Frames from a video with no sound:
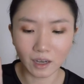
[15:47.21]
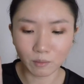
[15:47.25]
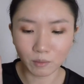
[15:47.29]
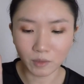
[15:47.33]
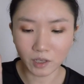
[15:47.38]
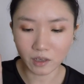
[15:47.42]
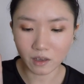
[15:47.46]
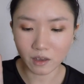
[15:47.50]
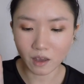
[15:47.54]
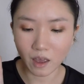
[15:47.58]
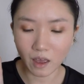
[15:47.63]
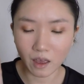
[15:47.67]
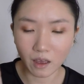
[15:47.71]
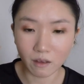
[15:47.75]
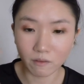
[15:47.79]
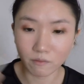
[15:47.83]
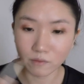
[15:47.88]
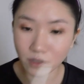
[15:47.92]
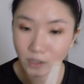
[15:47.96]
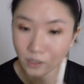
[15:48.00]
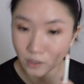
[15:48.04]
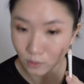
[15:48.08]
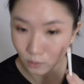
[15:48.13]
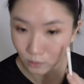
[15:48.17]
I'm taking
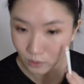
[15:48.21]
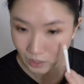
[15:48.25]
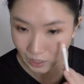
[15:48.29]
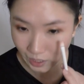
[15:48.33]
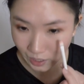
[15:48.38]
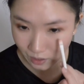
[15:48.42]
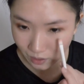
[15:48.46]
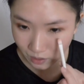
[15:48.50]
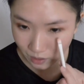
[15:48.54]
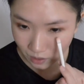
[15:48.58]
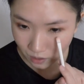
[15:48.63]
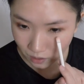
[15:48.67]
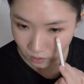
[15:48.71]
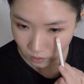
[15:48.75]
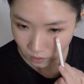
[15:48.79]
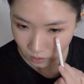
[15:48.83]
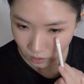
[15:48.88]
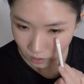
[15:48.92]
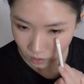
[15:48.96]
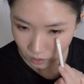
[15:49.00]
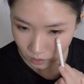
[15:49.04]
ever so slightly,